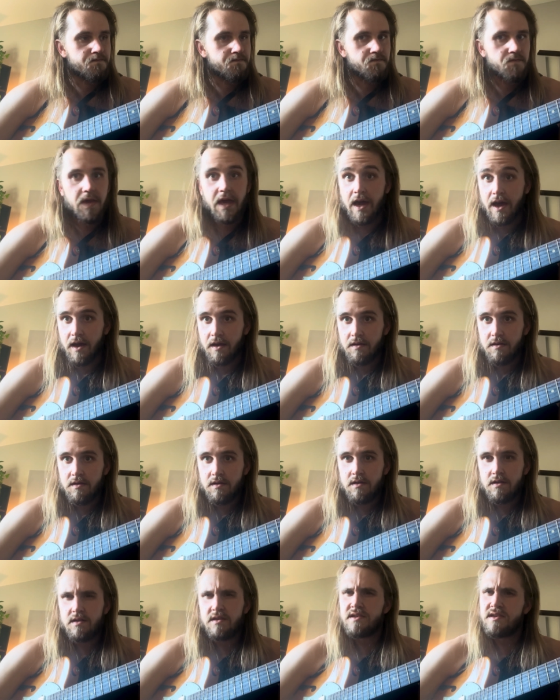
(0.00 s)
Yeah.
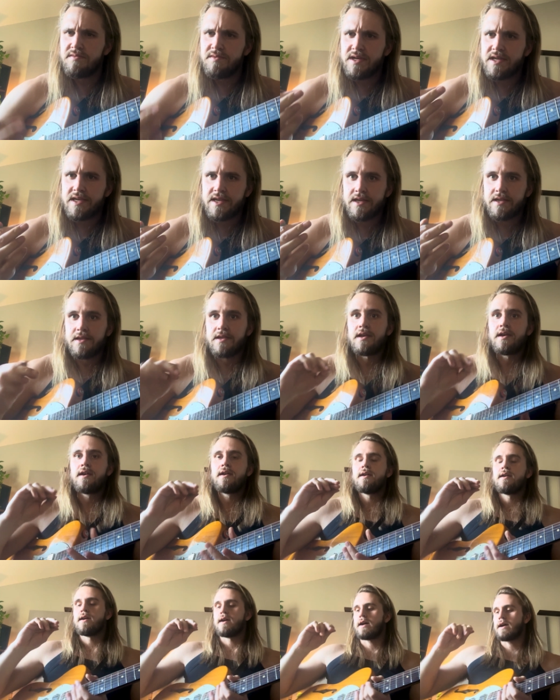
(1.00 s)
Does that make sense?
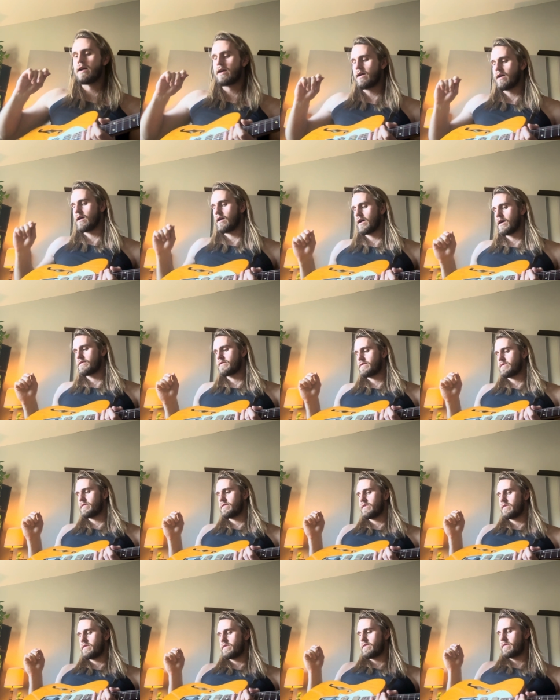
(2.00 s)

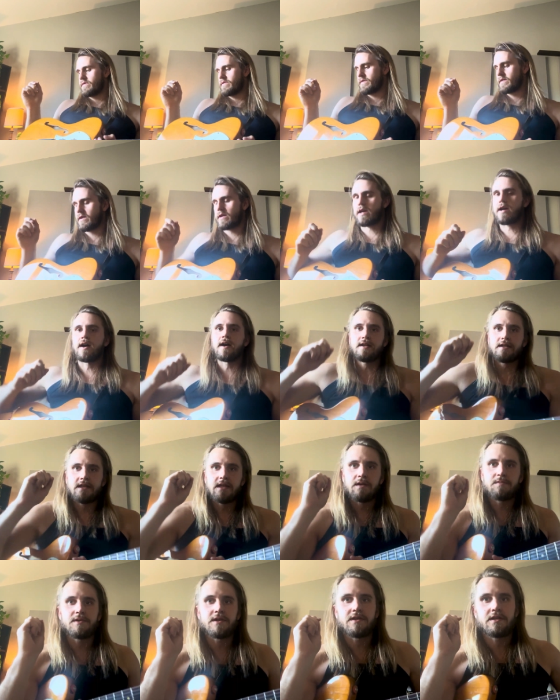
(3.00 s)
The
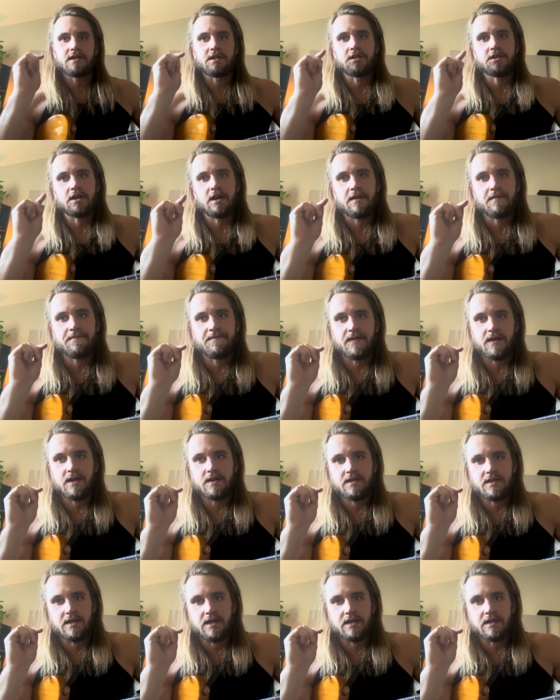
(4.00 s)
concept is to try to
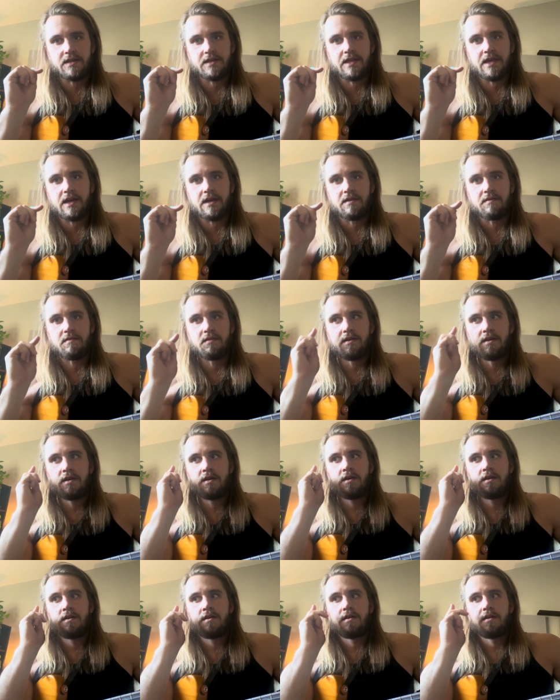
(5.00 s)
find things that
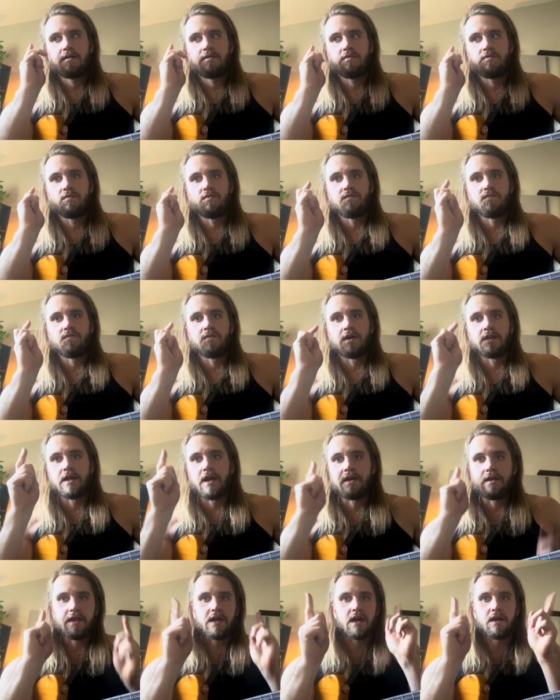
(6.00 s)
allow
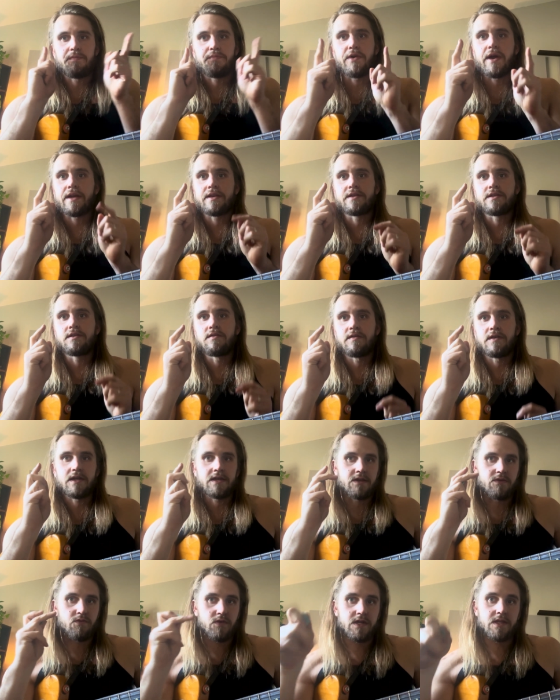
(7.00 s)
you to kind of practice 2 things
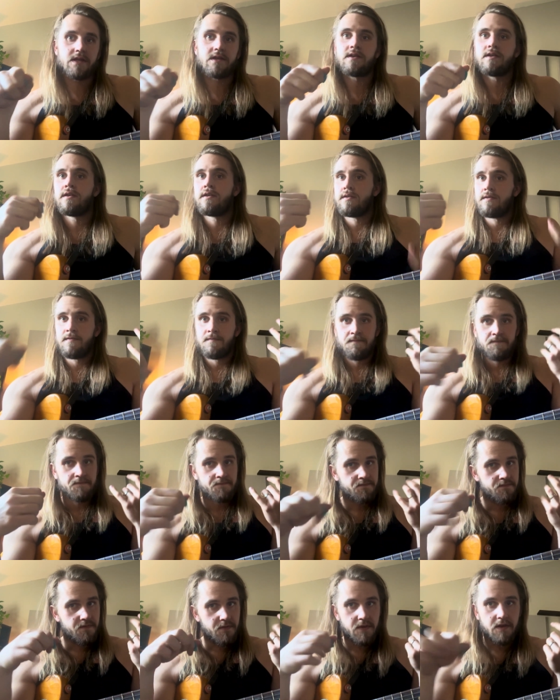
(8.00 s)
at once.
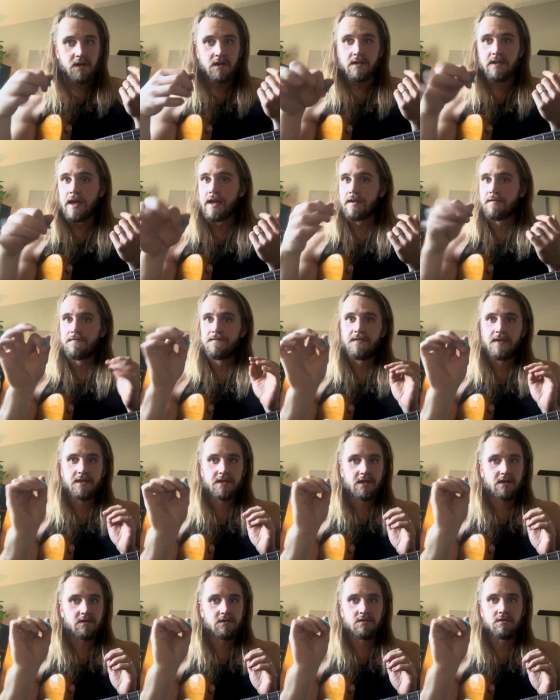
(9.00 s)
The like
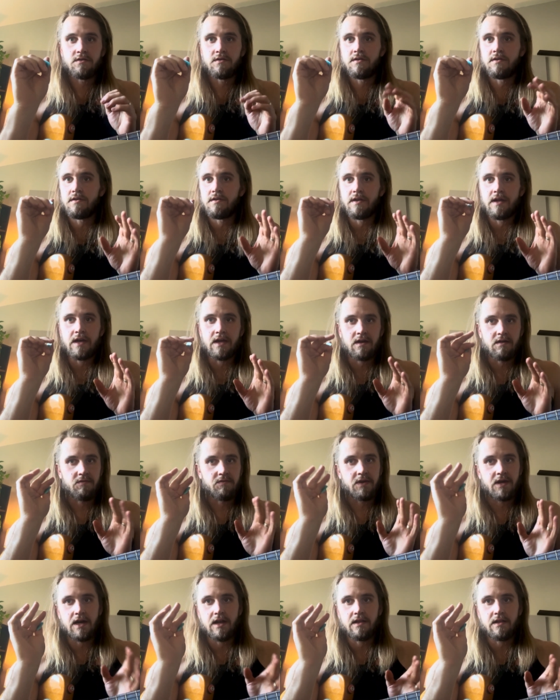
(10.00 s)
physical, like we
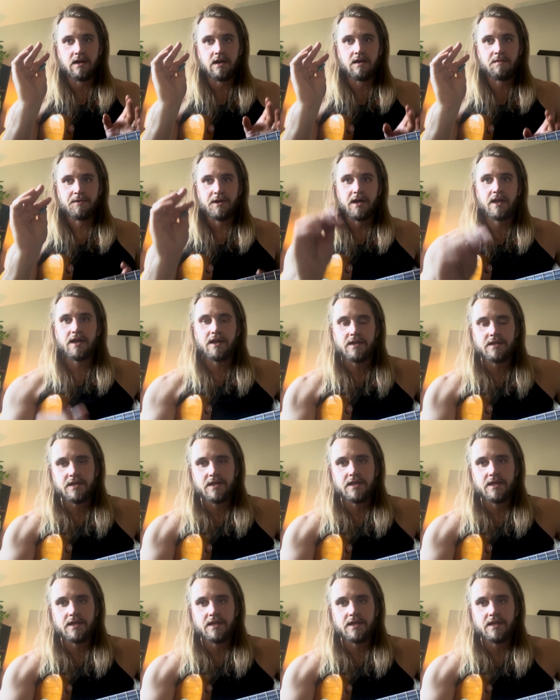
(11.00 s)
got to line up our hands